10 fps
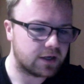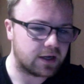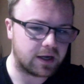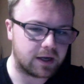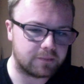
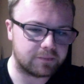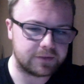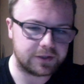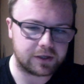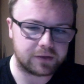
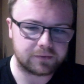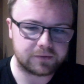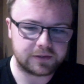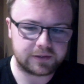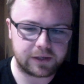
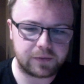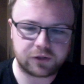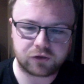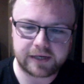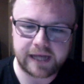They're only
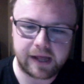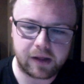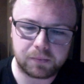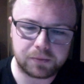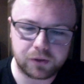trying to
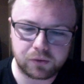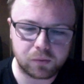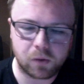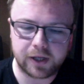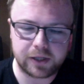help you.
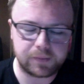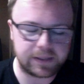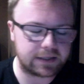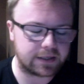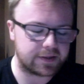Why are you
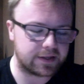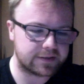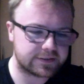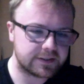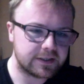being like
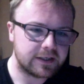this?